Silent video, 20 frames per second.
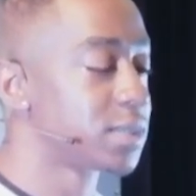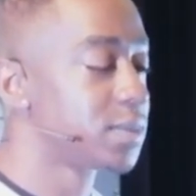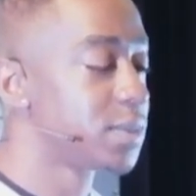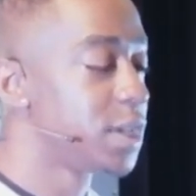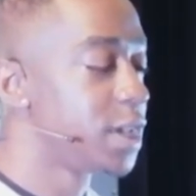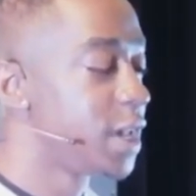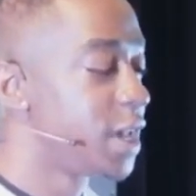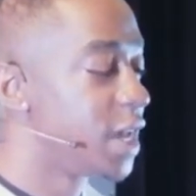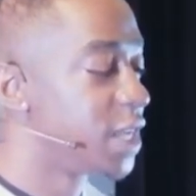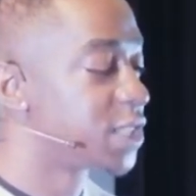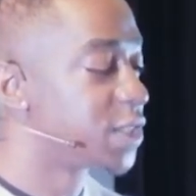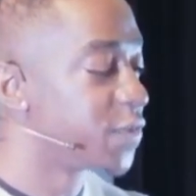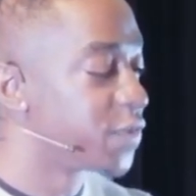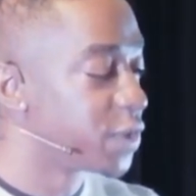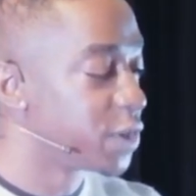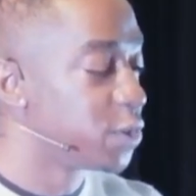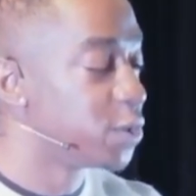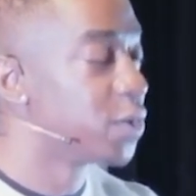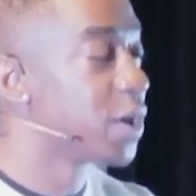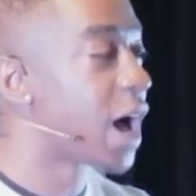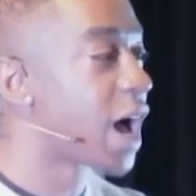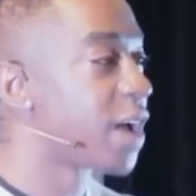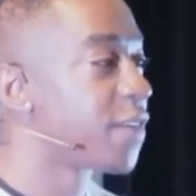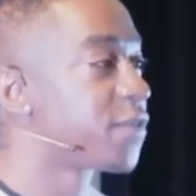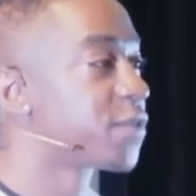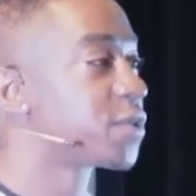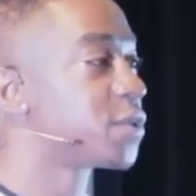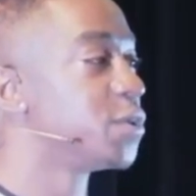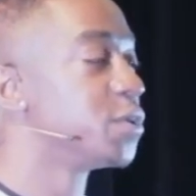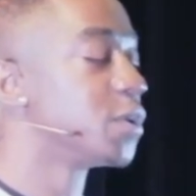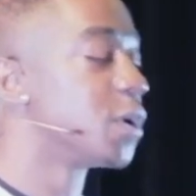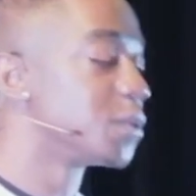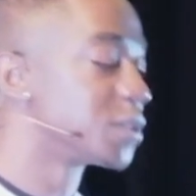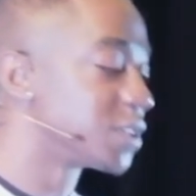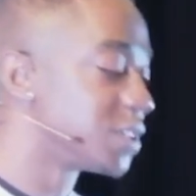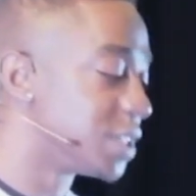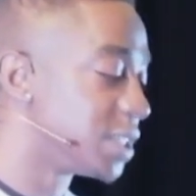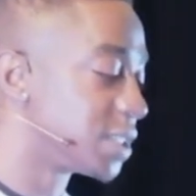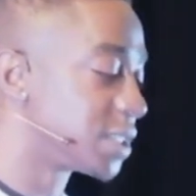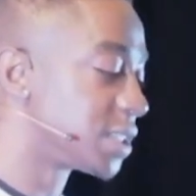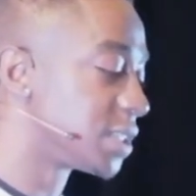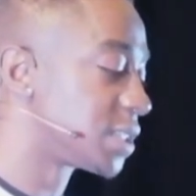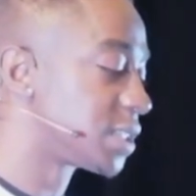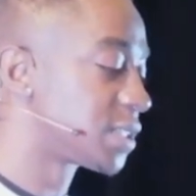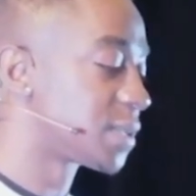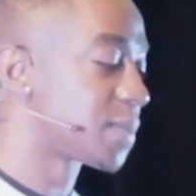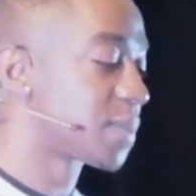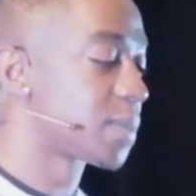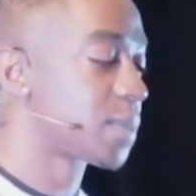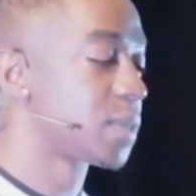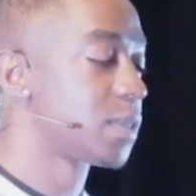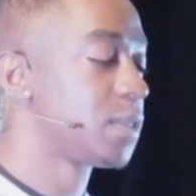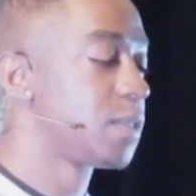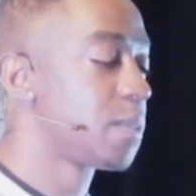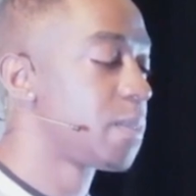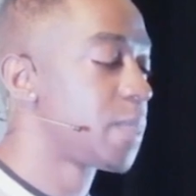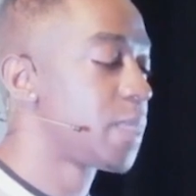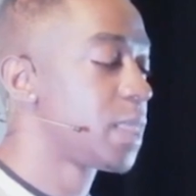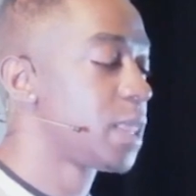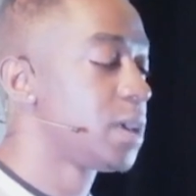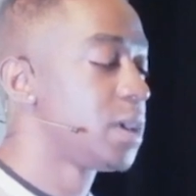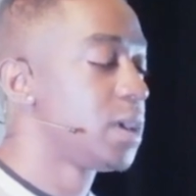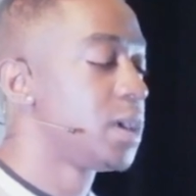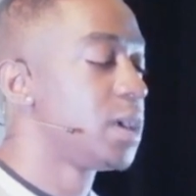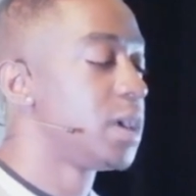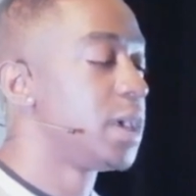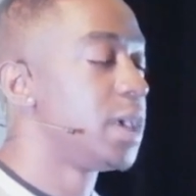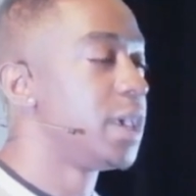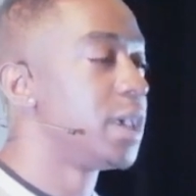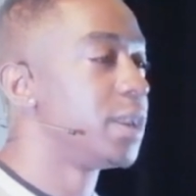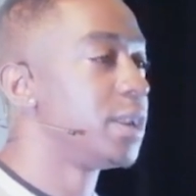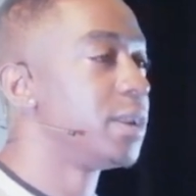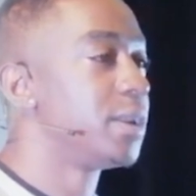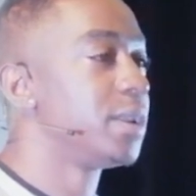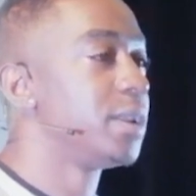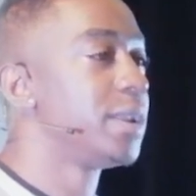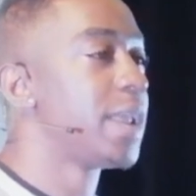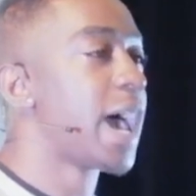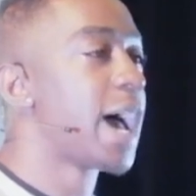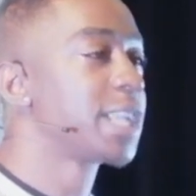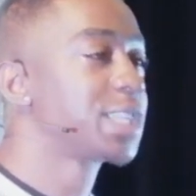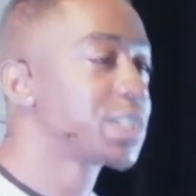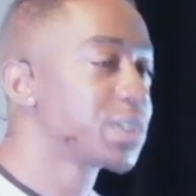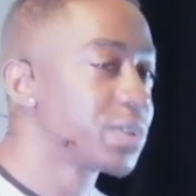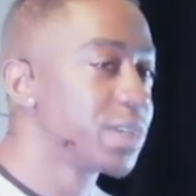and to view life through those lenses. And naturally,